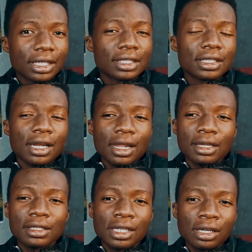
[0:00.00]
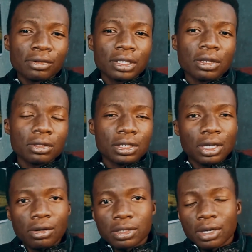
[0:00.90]
It's like Talos. I thought
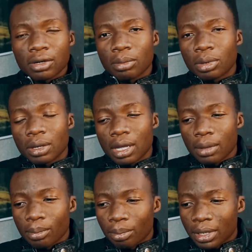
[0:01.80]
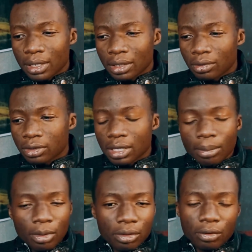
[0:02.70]
Talos, they're gonna bring him back, you know,
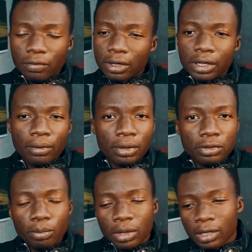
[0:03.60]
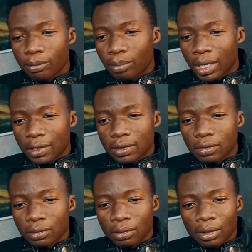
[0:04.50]
somehow they will find a way to bring him back
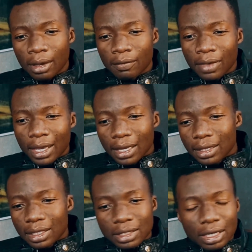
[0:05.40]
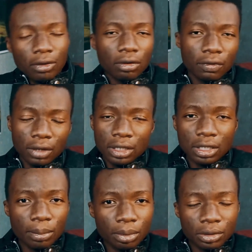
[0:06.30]
to life, then take
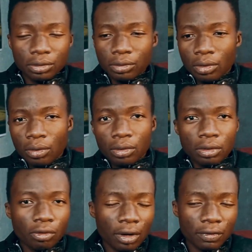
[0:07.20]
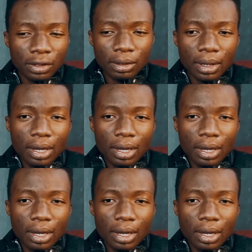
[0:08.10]
revenge upon, you know, Gravik.